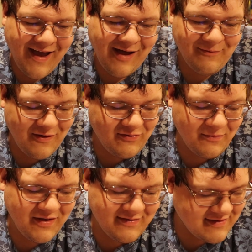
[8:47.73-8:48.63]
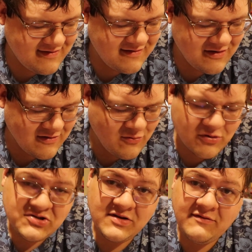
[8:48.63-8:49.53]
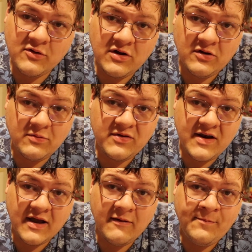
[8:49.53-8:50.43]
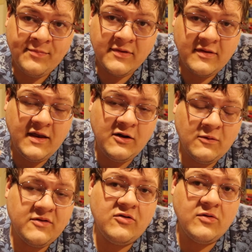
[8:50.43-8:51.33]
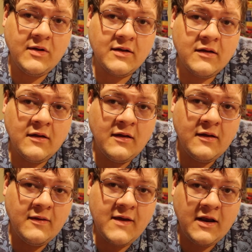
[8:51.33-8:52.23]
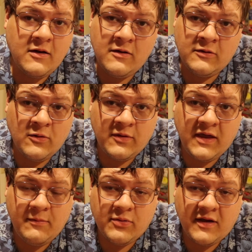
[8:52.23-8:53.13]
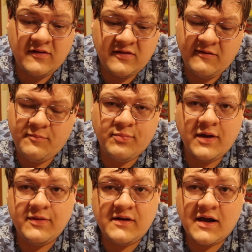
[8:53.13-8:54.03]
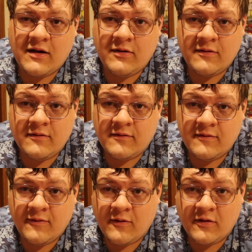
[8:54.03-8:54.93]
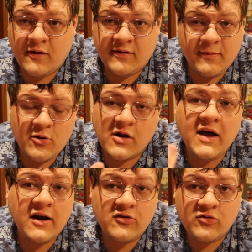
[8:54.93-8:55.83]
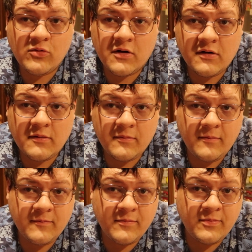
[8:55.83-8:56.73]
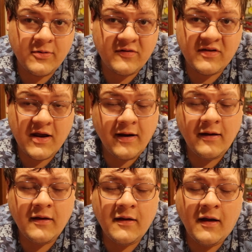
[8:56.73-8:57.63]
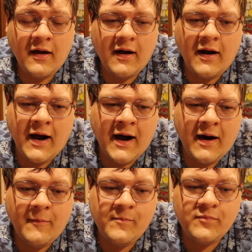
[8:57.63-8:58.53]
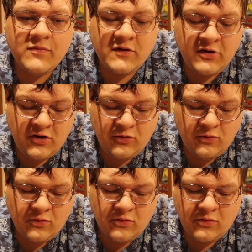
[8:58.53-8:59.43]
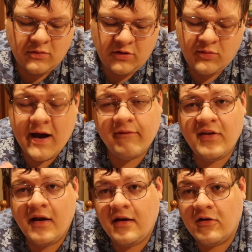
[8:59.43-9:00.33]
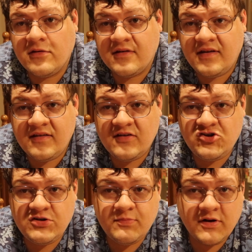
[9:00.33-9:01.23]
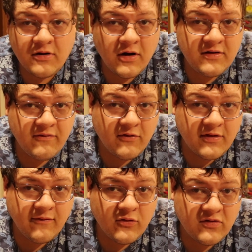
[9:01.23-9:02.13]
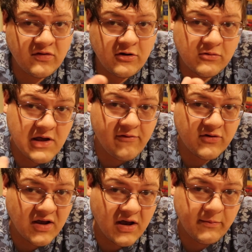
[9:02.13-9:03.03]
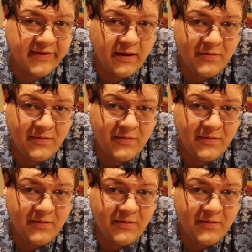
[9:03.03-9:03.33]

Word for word: um, you have somebody that's cordially very good with the deck. They know what they're doing. They know the key plays. They've played the deck for a long time. They're a connoisseur, per se. Um, you you have that here in the TCG, but on different levels. You know, Calvin Tahan with the